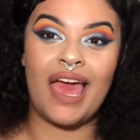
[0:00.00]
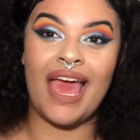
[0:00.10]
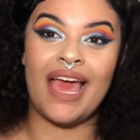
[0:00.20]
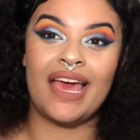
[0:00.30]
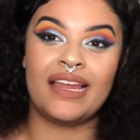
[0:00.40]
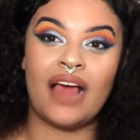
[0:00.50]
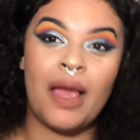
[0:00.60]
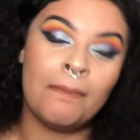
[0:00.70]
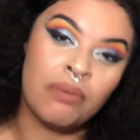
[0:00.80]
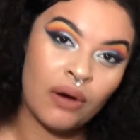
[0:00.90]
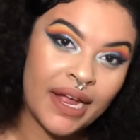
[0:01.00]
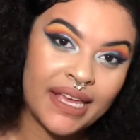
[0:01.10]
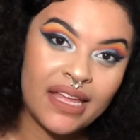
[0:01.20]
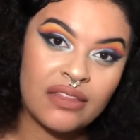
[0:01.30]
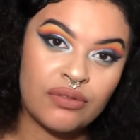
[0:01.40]
And I'm
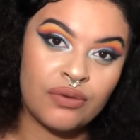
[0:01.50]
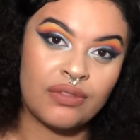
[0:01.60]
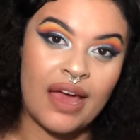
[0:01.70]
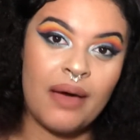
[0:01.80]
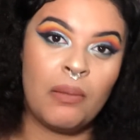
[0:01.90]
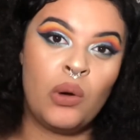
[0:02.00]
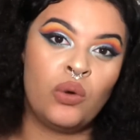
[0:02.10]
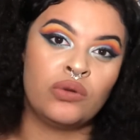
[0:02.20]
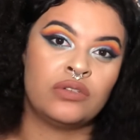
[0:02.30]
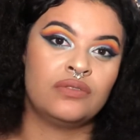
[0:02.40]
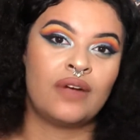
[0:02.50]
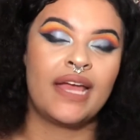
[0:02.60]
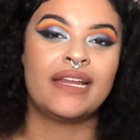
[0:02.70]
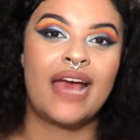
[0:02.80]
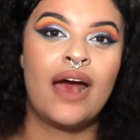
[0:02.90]
breaking through that mold
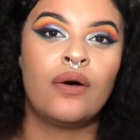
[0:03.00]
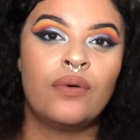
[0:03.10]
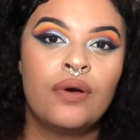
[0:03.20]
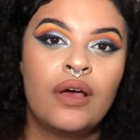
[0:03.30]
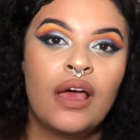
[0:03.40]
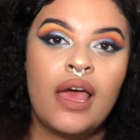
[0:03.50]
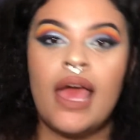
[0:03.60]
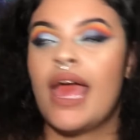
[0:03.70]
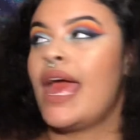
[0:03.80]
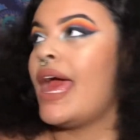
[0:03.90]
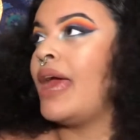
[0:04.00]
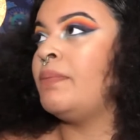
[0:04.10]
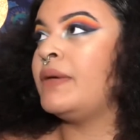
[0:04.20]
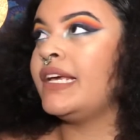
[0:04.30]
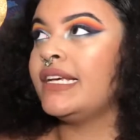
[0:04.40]
right now. And
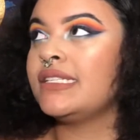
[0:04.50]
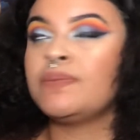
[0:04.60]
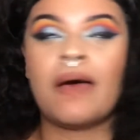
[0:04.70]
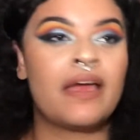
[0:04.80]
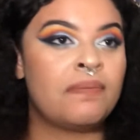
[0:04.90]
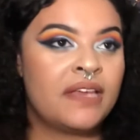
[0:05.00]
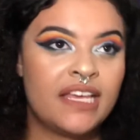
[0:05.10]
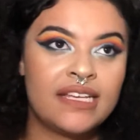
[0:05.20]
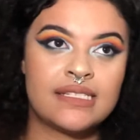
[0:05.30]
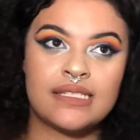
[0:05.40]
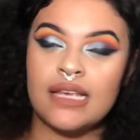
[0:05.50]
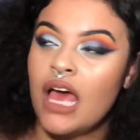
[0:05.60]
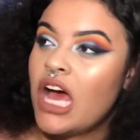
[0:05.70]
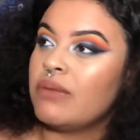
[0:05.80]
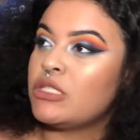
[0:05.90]
piece by piece,
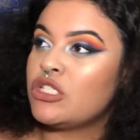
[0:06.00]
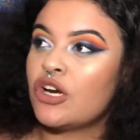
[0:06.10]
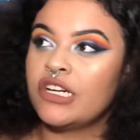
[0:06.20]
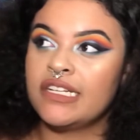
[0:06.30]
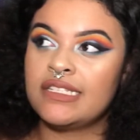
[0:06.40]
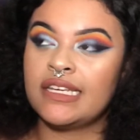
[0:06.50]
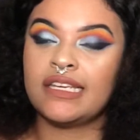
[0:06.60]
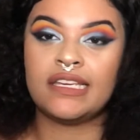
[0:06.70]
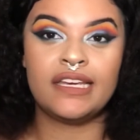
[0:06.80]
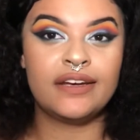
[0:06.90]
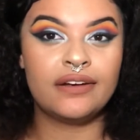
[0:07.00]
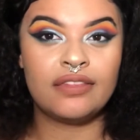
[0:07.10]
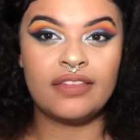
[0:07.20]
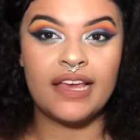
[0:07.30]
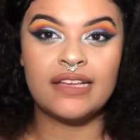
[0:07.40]
I'm starting to hear
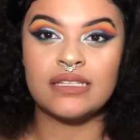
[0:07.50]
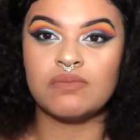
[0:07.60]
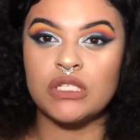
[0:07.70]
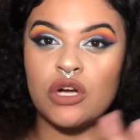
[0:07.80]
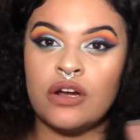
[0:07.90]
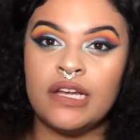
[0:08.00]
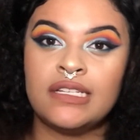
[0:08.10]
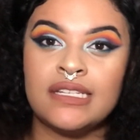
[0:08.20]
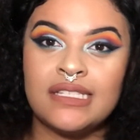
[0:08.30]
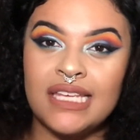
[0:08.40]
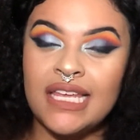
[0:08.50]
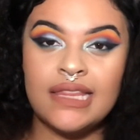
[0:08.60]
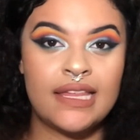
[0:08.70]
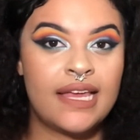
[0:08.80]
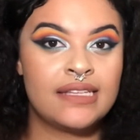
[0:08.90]
things, I'm starting to see
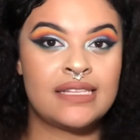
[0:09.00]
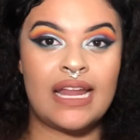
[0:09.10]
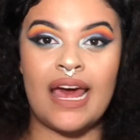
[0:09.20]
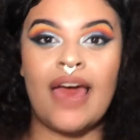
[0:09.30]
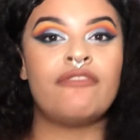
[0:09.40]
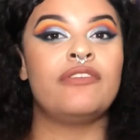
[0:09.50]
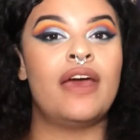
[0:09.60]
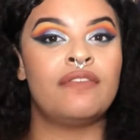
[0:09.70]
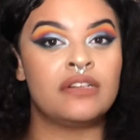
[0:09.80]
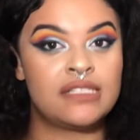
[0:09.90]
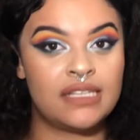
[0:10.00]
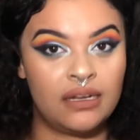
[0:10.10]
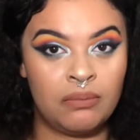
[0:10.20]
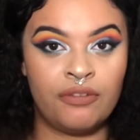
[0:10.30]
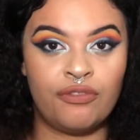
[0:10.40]
things that I have never
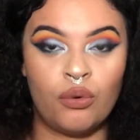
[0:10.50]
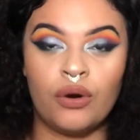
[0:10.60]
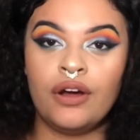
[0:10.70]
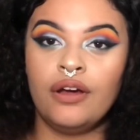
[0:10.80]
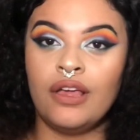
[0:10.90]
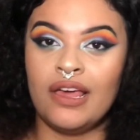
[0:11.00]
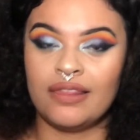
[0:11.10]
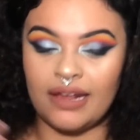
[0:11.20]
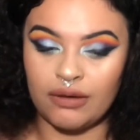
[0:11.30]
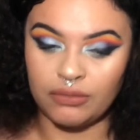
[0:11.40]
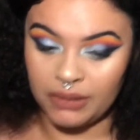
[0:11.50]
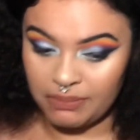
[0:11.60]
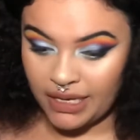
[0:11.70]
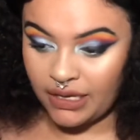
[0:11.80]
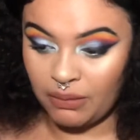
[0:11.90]
seen before, that I will be
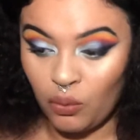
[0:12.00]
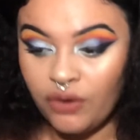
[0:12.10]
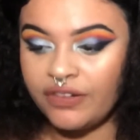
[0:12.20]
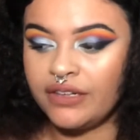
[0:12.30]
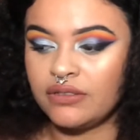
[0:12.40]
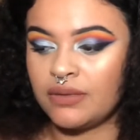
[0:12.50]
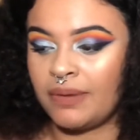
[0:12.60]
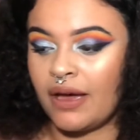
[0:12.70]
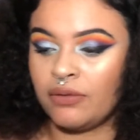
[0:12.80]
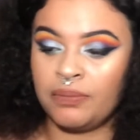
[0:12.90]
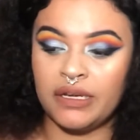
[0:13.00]
making more videos about.